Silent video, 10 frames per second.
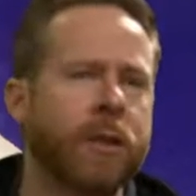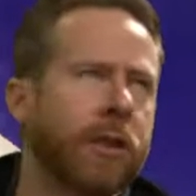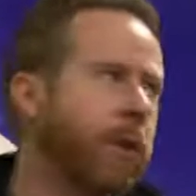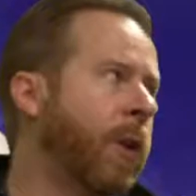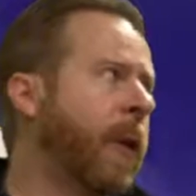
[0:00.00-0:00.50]

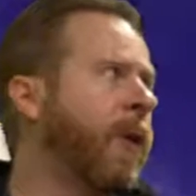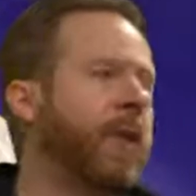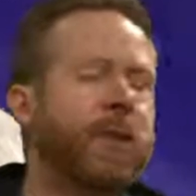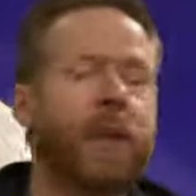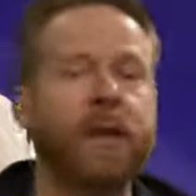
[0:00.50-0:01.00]
you look around and
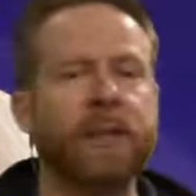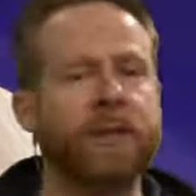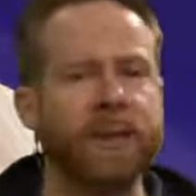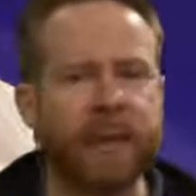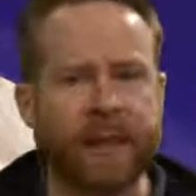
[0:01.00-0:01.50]
there's tons of
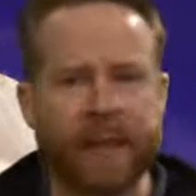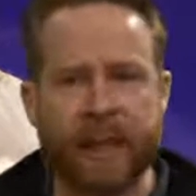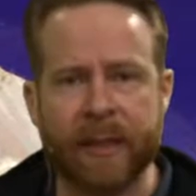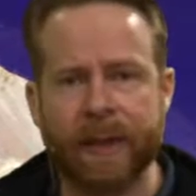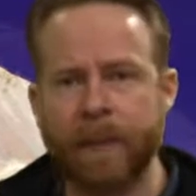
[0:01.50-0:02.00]
living
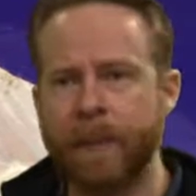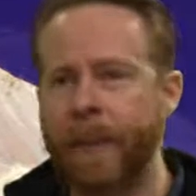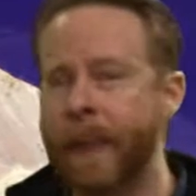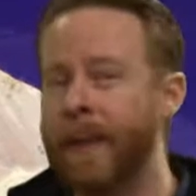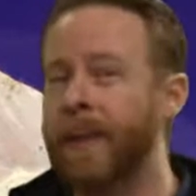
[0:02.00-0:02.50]
things.
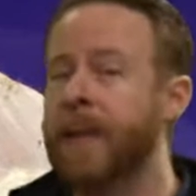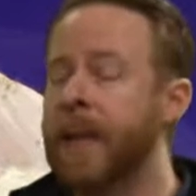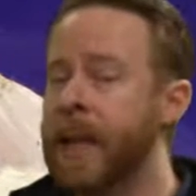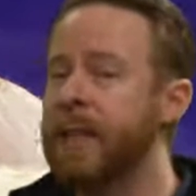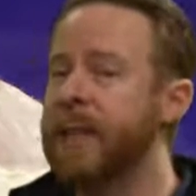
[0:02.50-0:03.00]
There's a
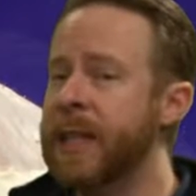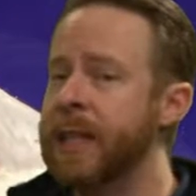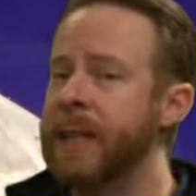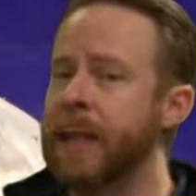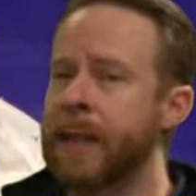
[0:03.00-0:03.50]
lot of
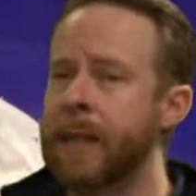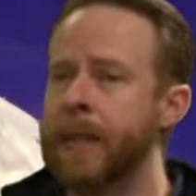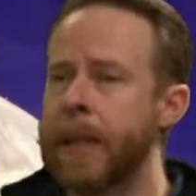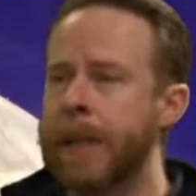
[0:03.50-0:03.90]
things there,